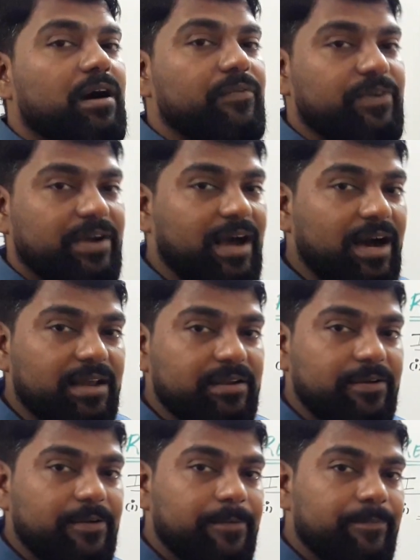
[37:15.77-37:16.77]
of a
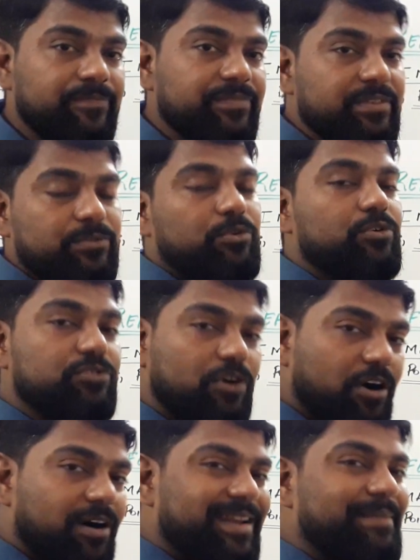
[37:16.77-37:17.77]
car, those
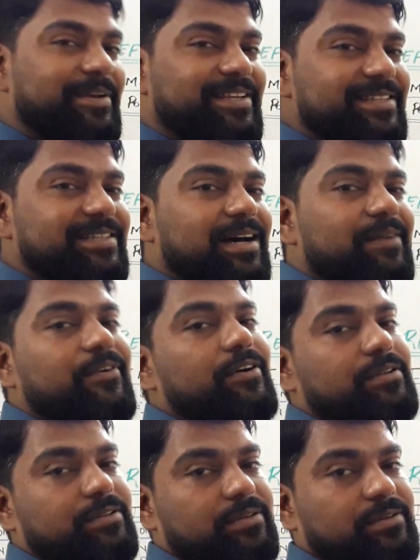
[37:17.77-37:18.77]
all images are
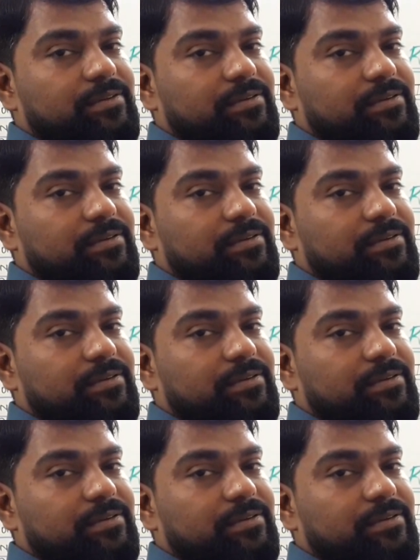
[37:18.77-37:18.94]
what?